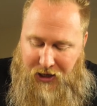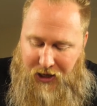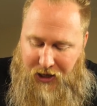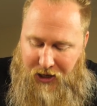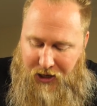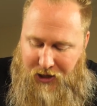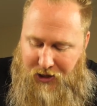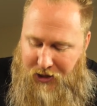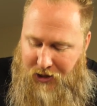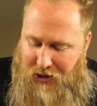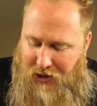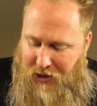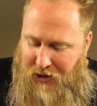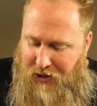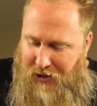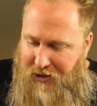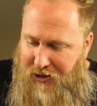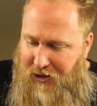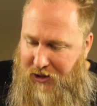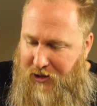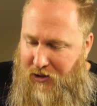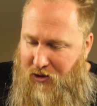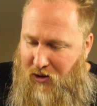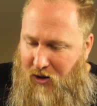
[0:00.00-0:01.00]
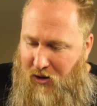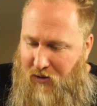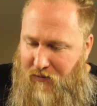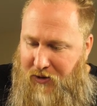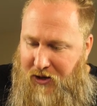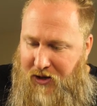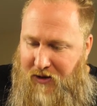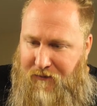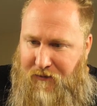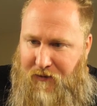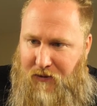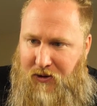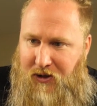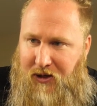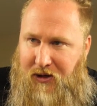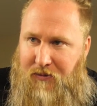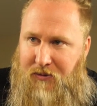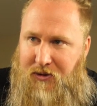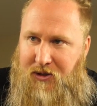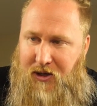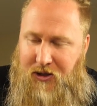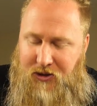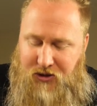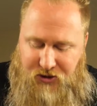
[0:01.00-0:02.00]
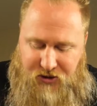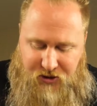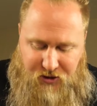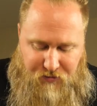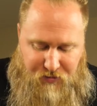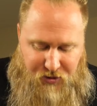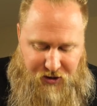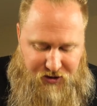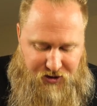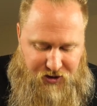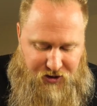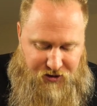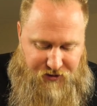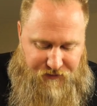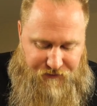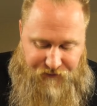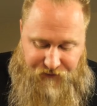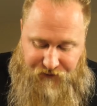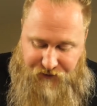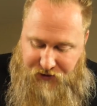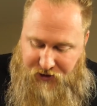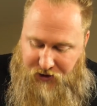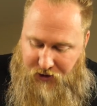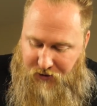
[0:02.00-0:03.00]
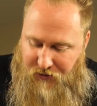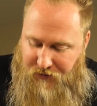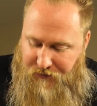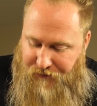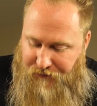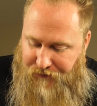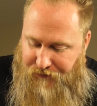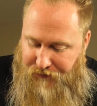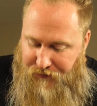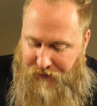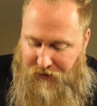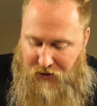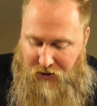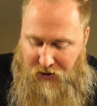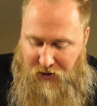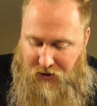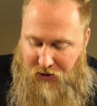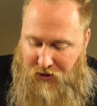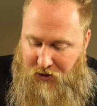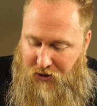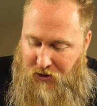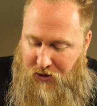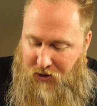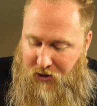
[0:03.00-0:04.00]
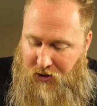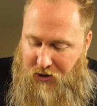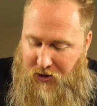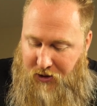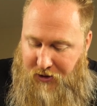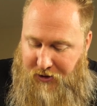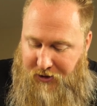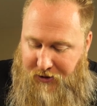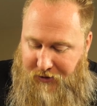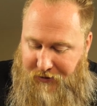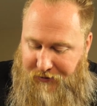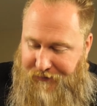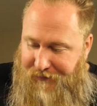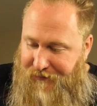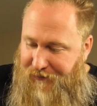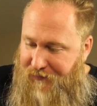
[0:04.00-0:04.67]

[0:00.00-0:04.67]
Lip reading: and get it all ready for liquid nitrogen benching. So, I don't know.